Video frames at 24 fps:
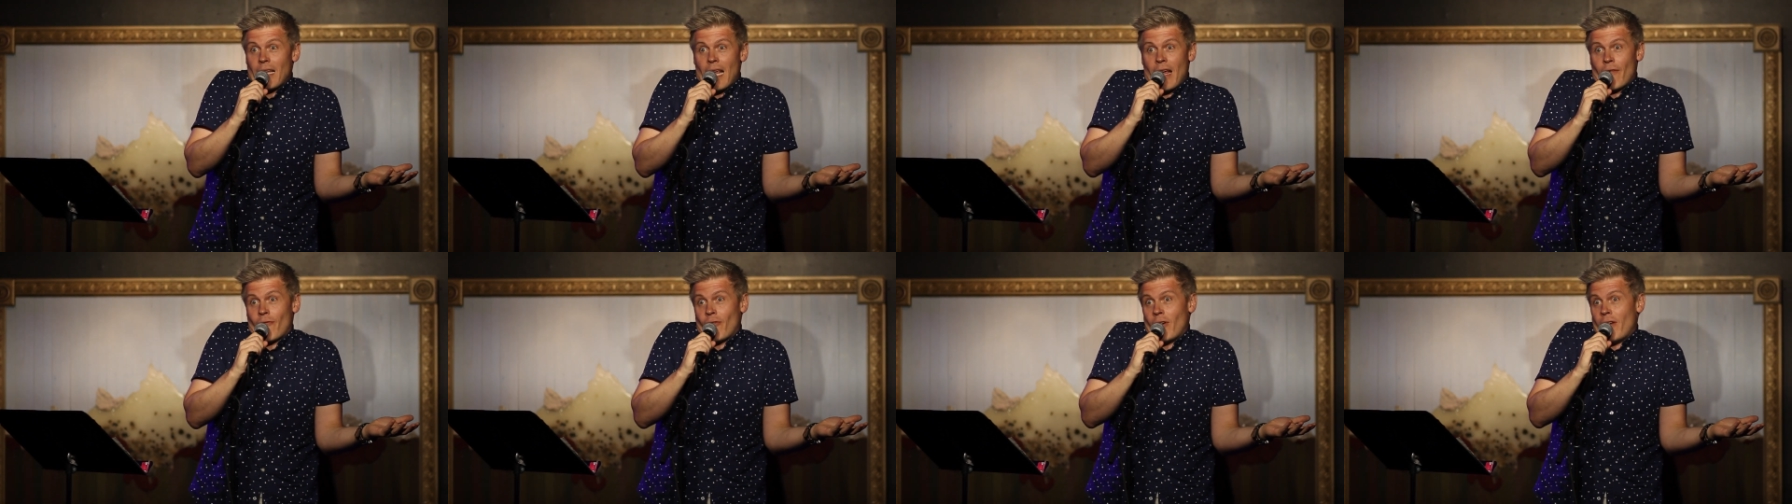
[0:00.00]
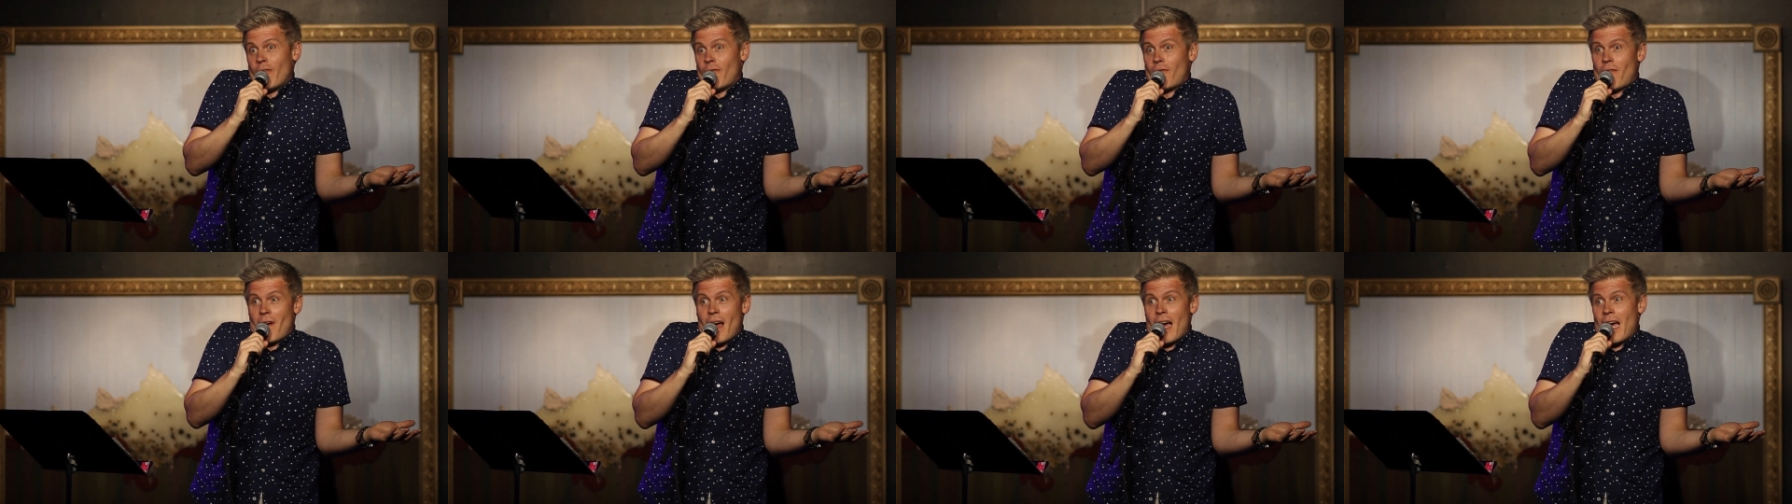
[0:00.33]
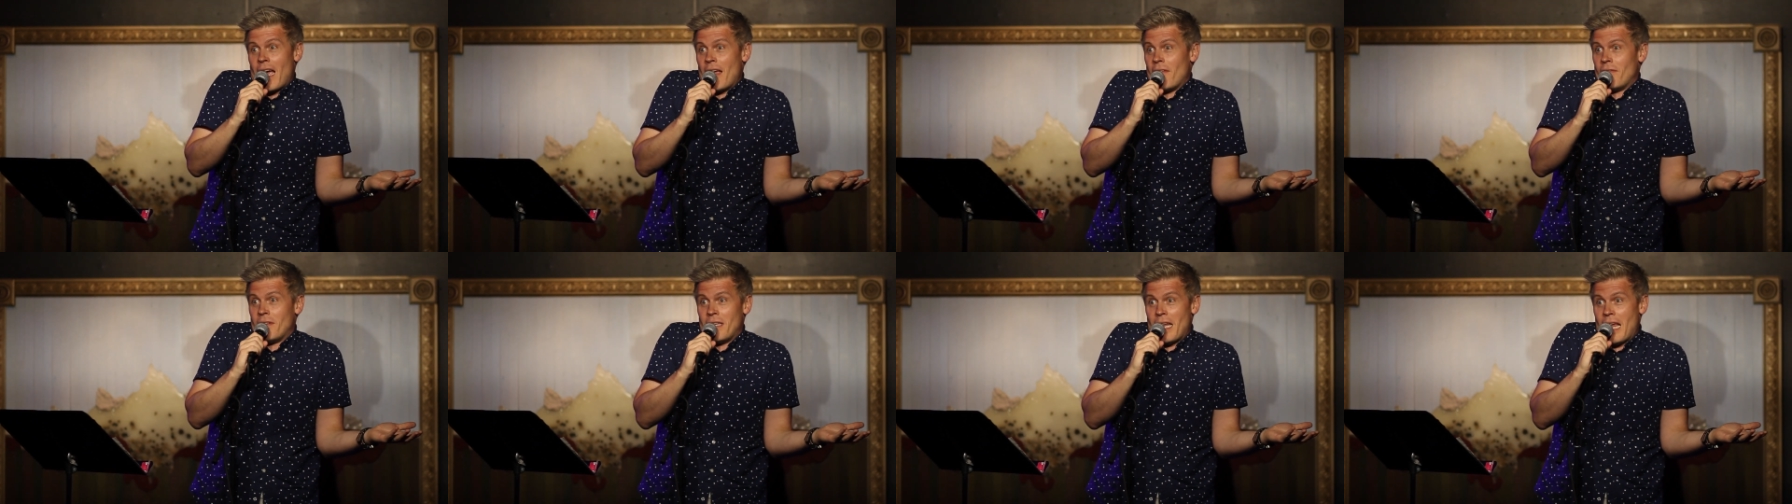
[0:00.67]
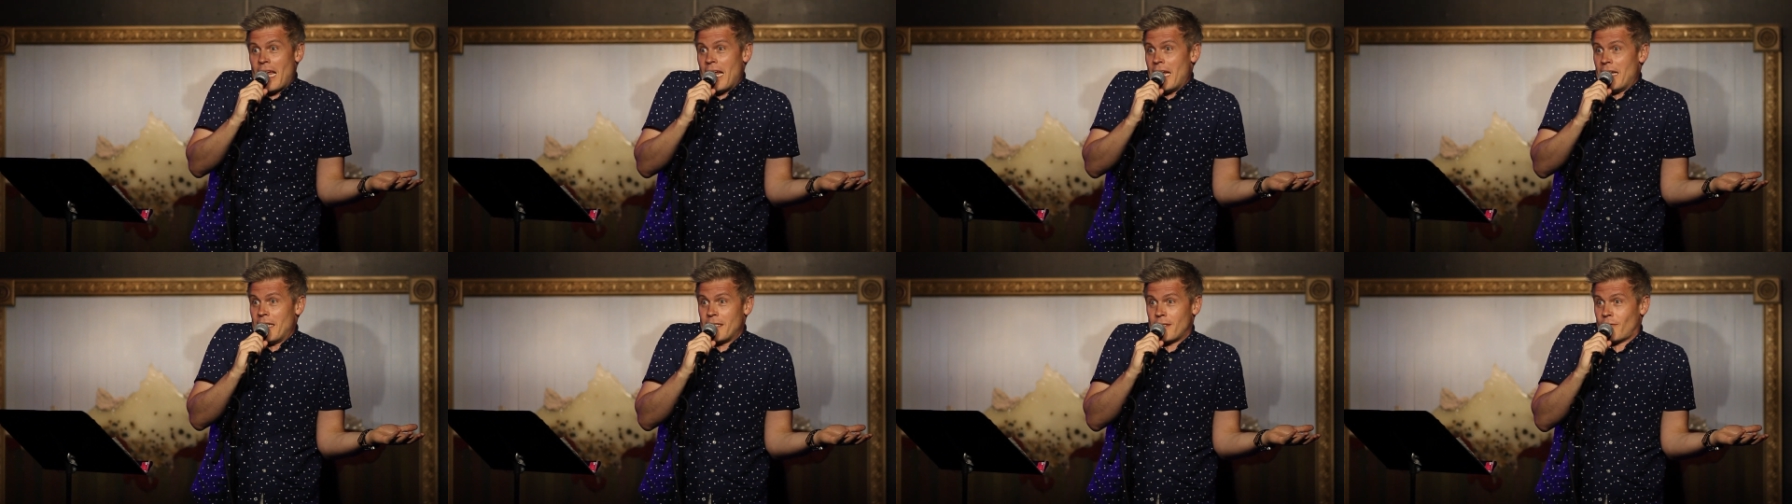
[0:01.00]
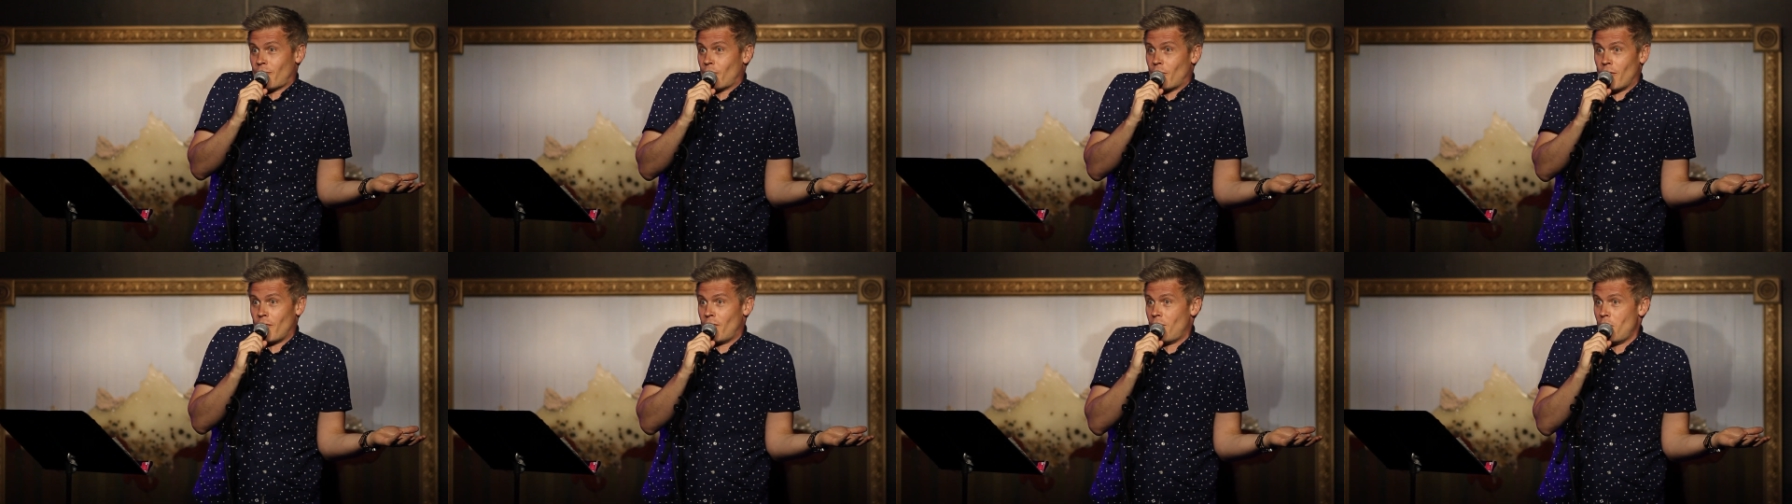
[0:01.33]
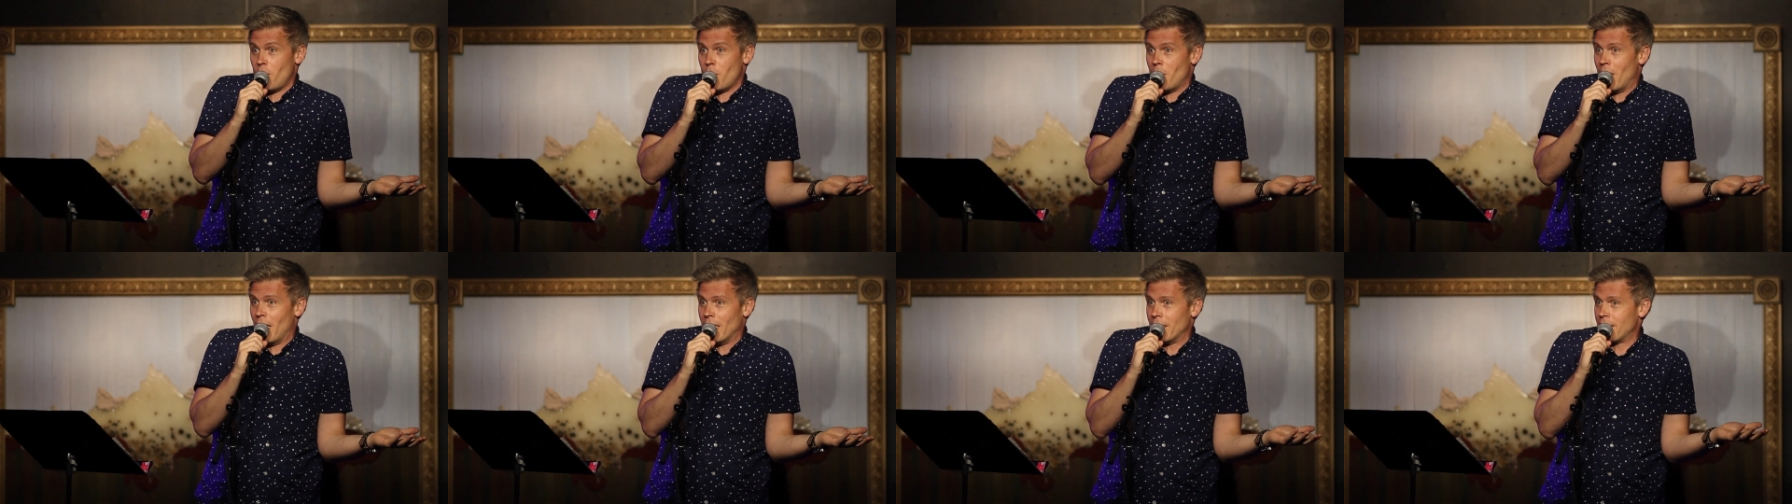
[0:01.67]
every five days for a
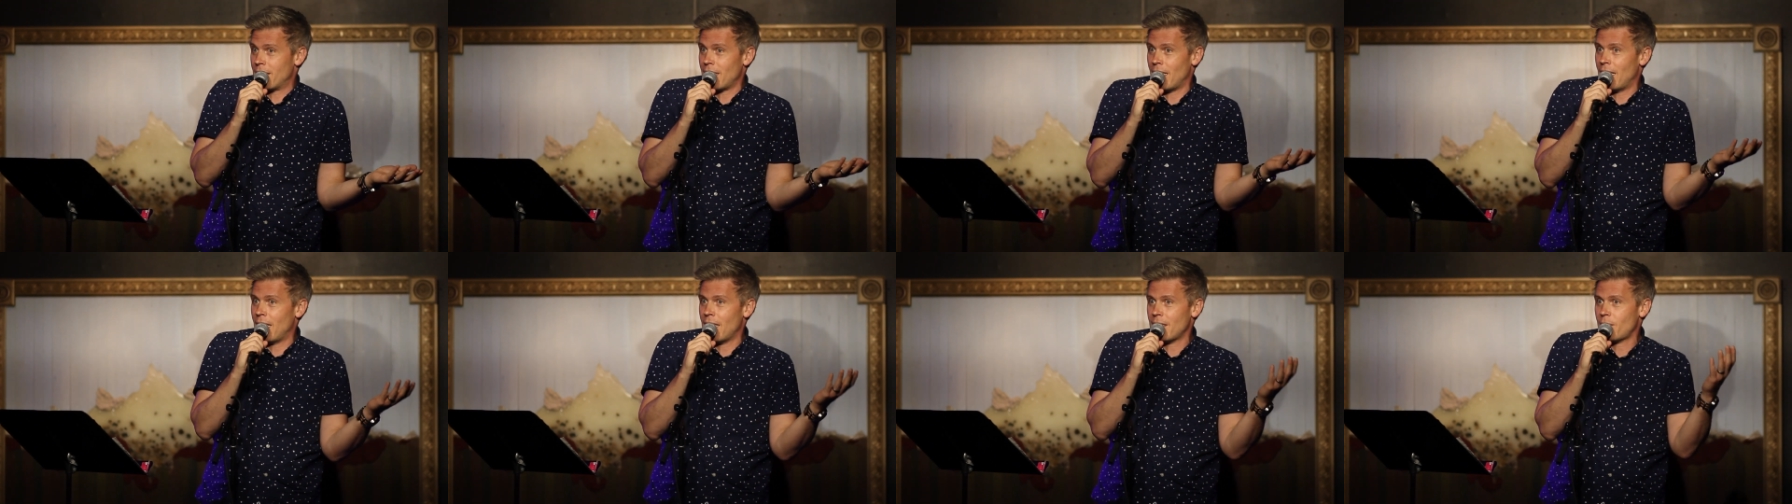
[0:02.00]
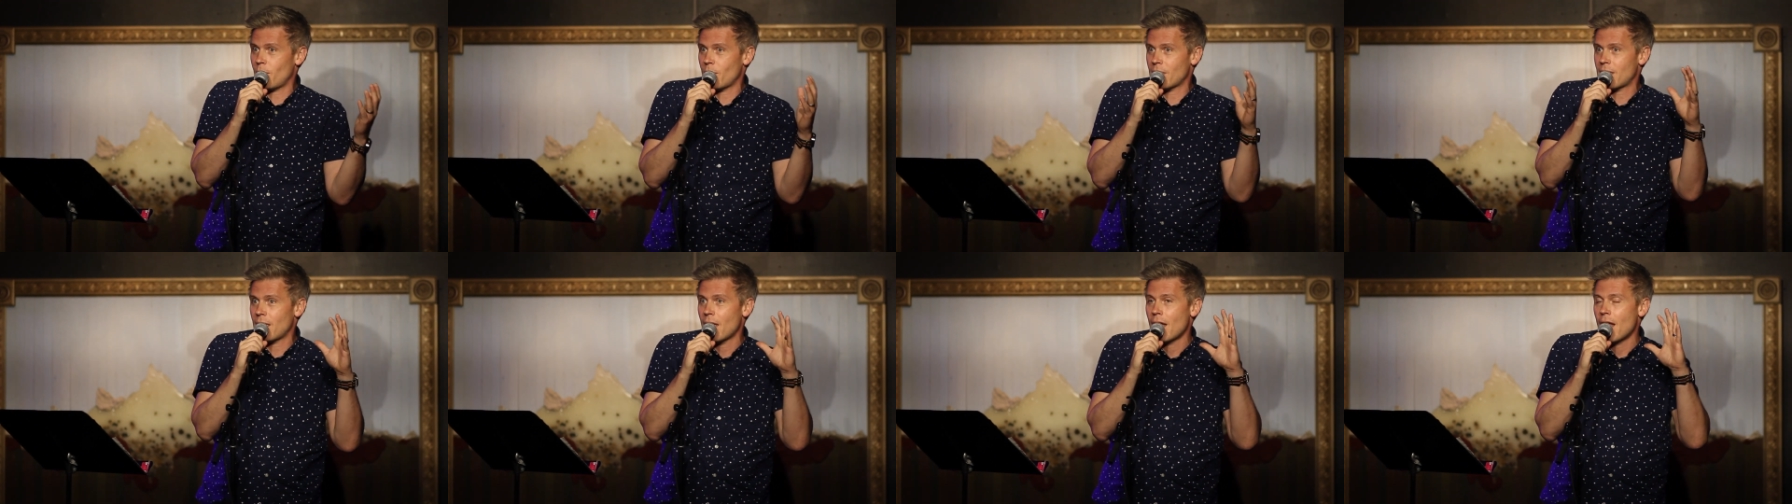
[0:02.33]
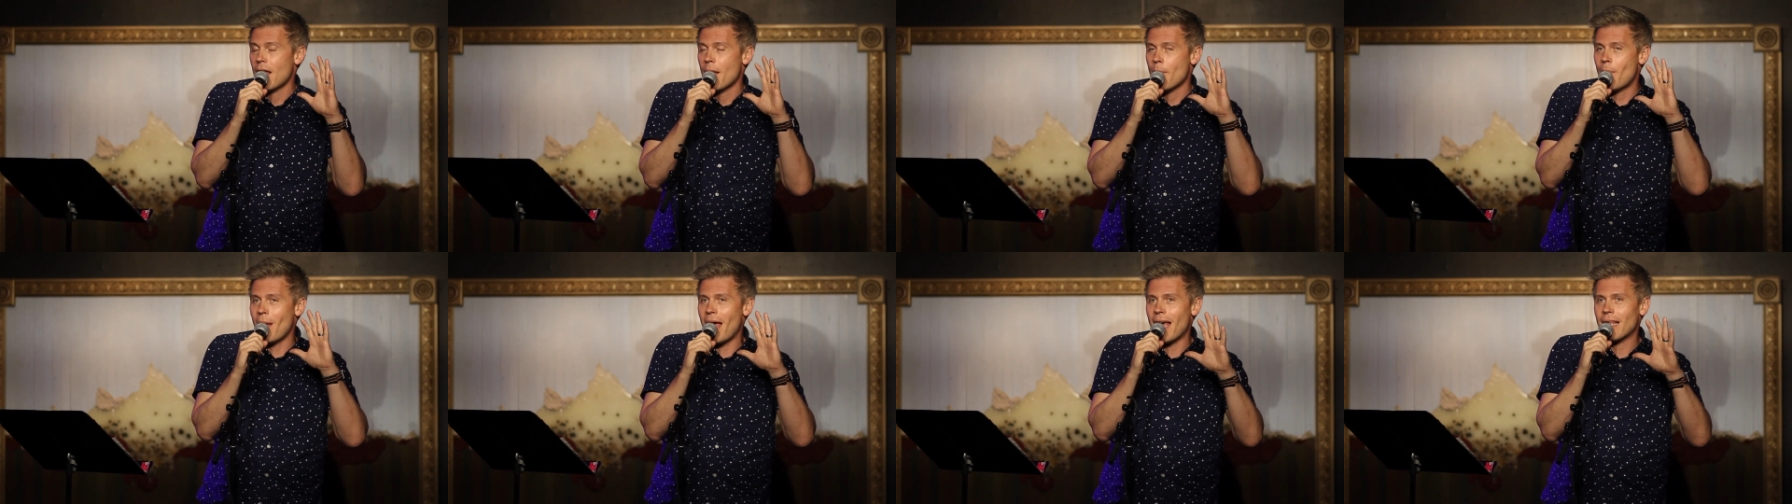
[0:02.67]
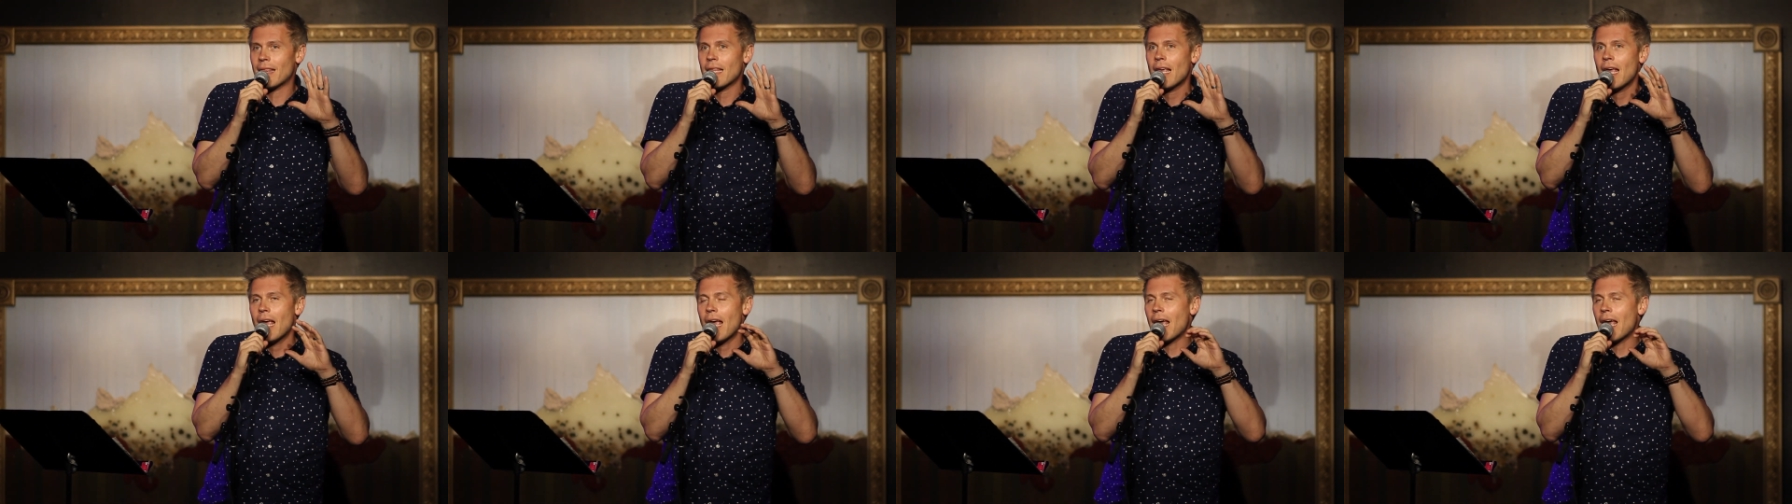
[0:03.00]
few months, and this was Beth.